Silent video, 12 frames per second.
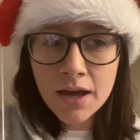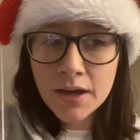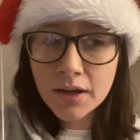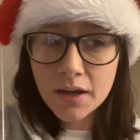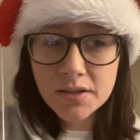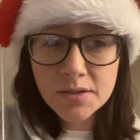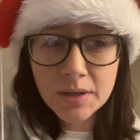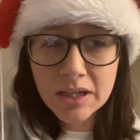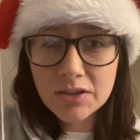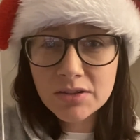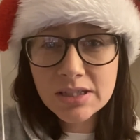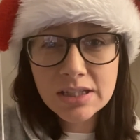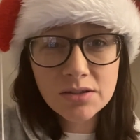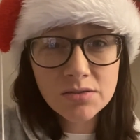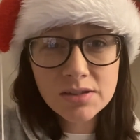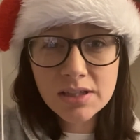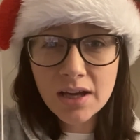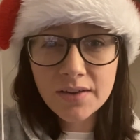go to any
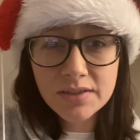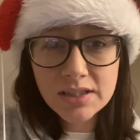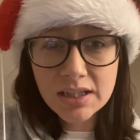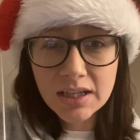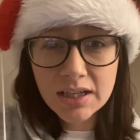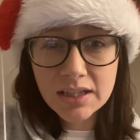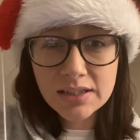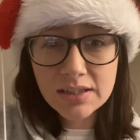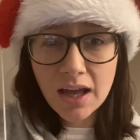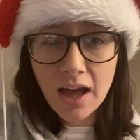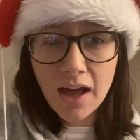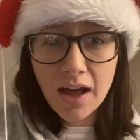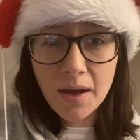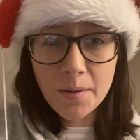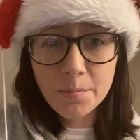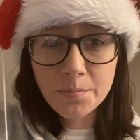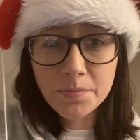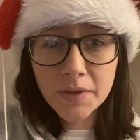Christingle services,
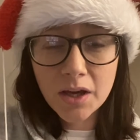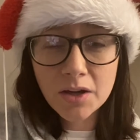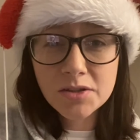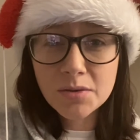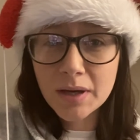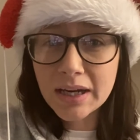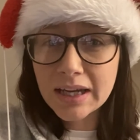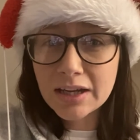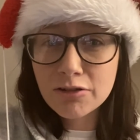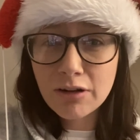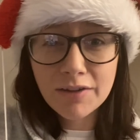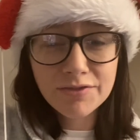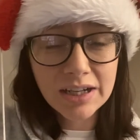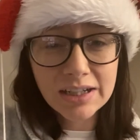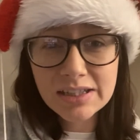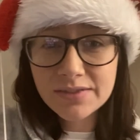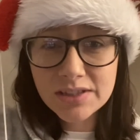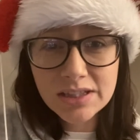go to any craft
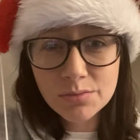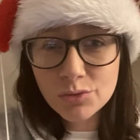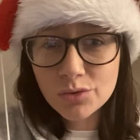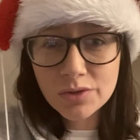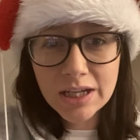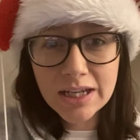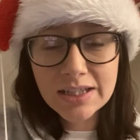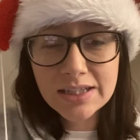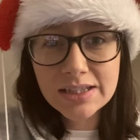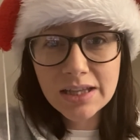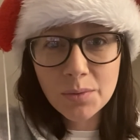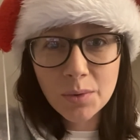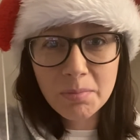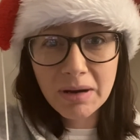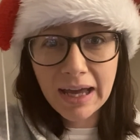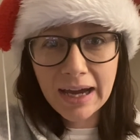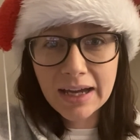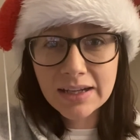activity mornings that were
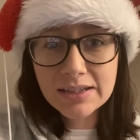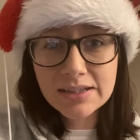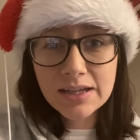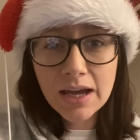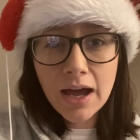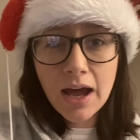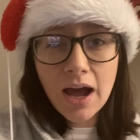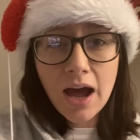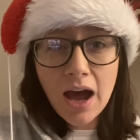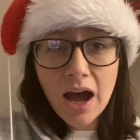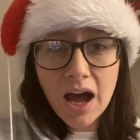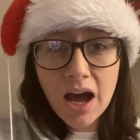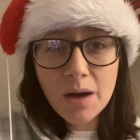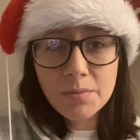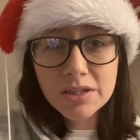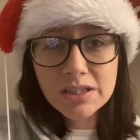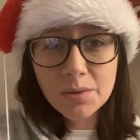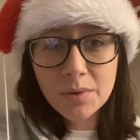planned.
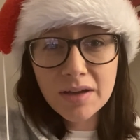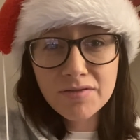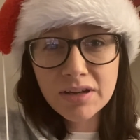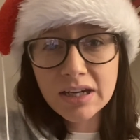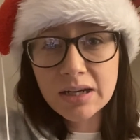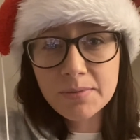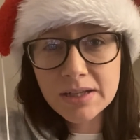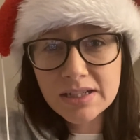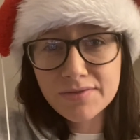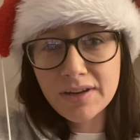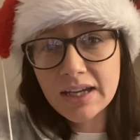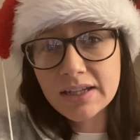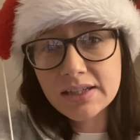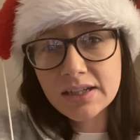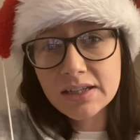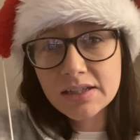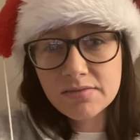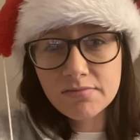So we're feeling a bit
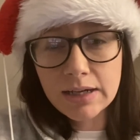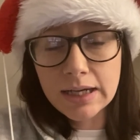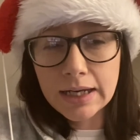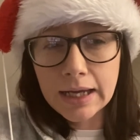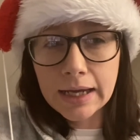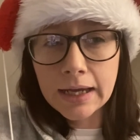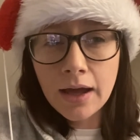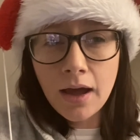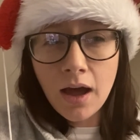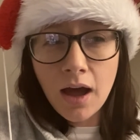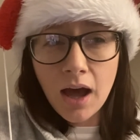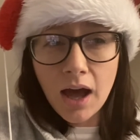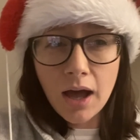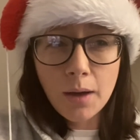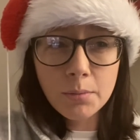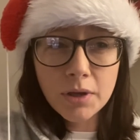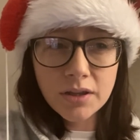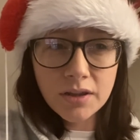deflated, really.
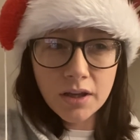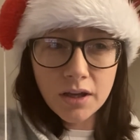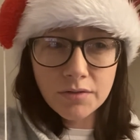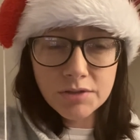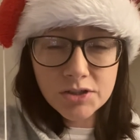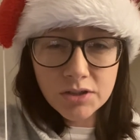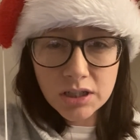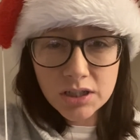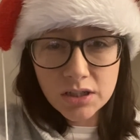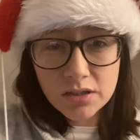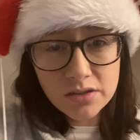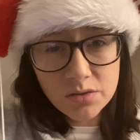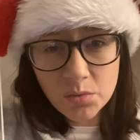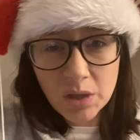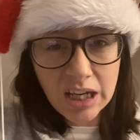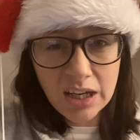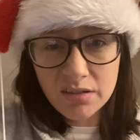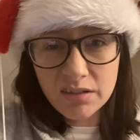The restrictions
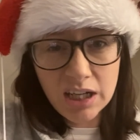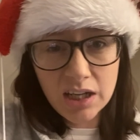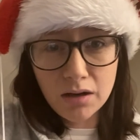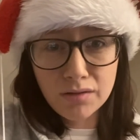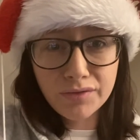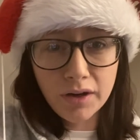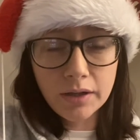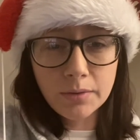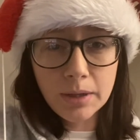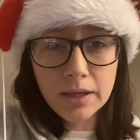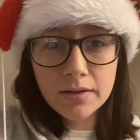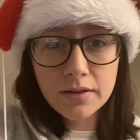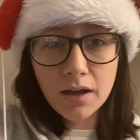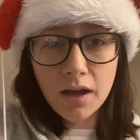we really are fine with.